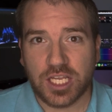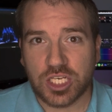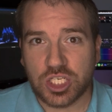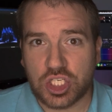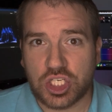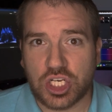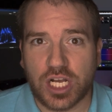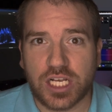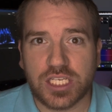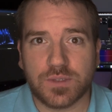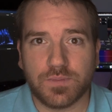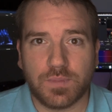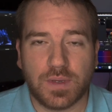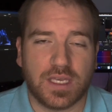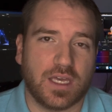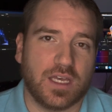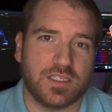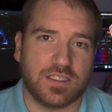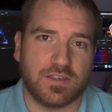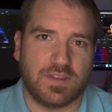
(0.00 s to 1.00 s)
just
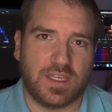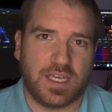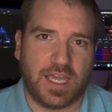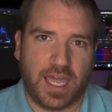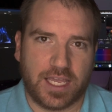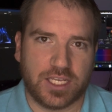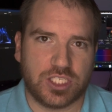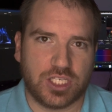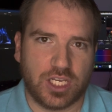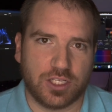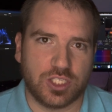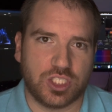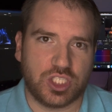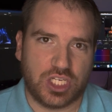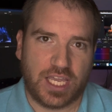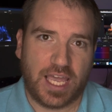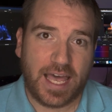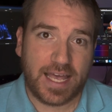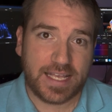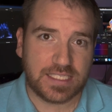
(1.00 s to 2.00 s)
because of the H L
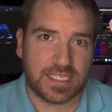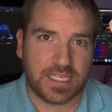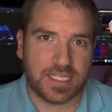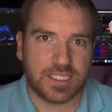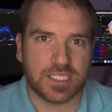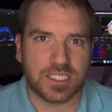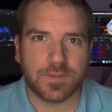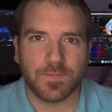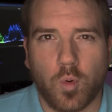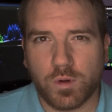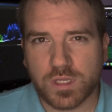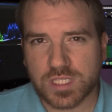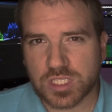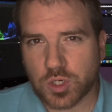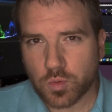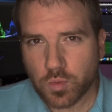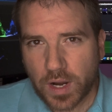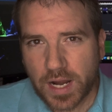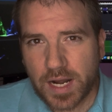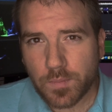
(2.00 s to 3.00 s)
G essence. What's
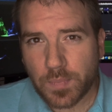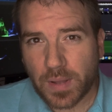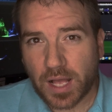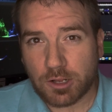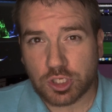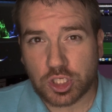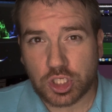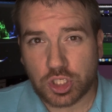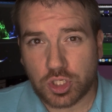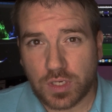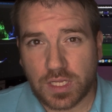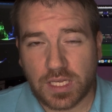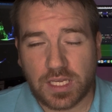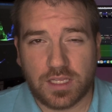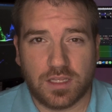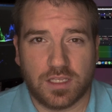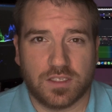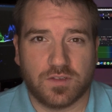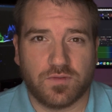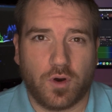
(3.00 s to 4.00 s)
great about shooting
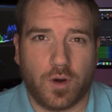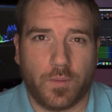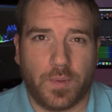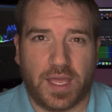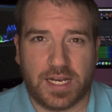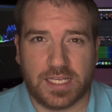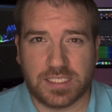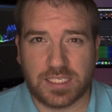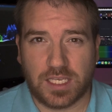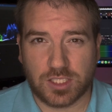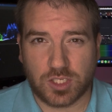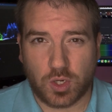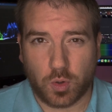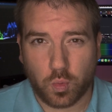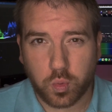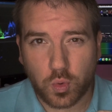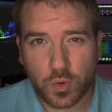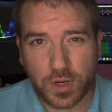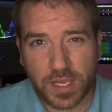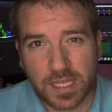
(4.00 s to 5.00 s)
in this format is it's a
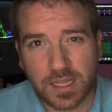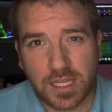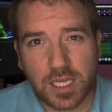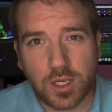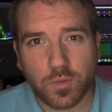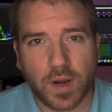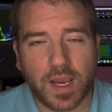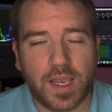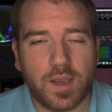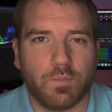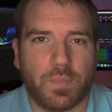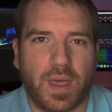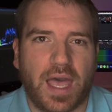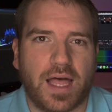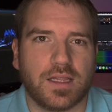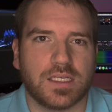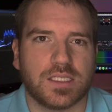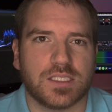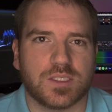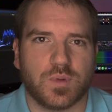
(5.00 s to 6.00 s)
really great
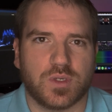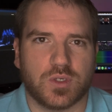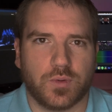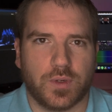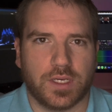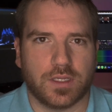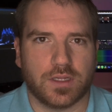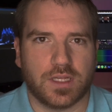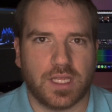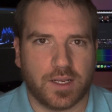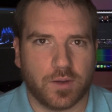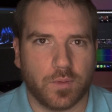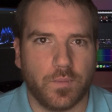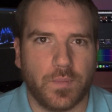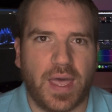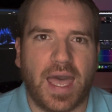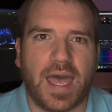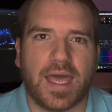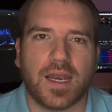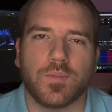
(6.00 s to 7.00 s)
balance between the
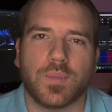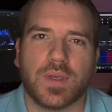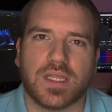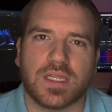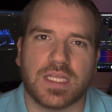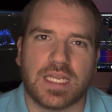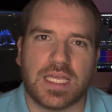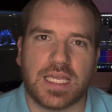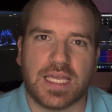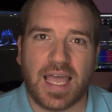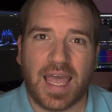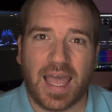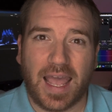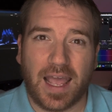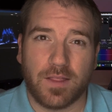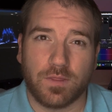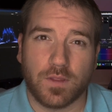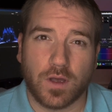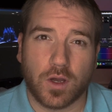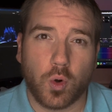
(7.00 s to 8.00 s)
compatibility
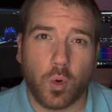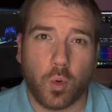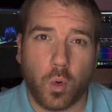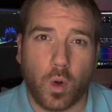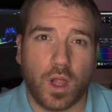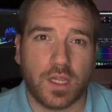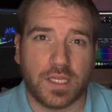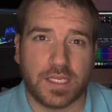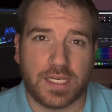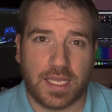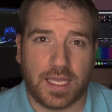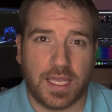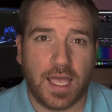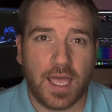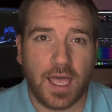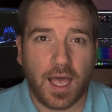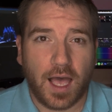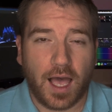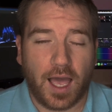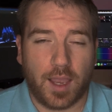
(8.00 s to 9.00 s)
and the quality.
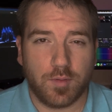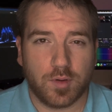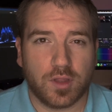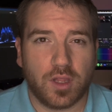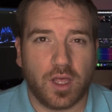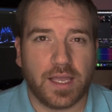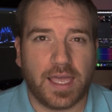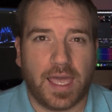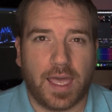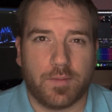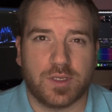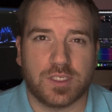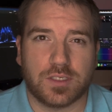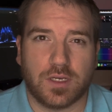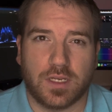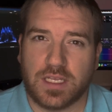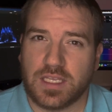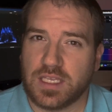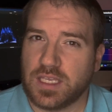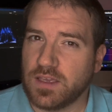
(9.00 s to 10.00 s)
Hybrid Log Gamma is
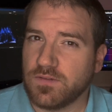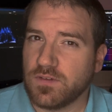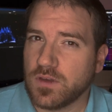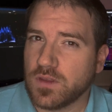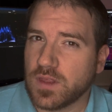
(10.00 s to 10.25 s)
going to give you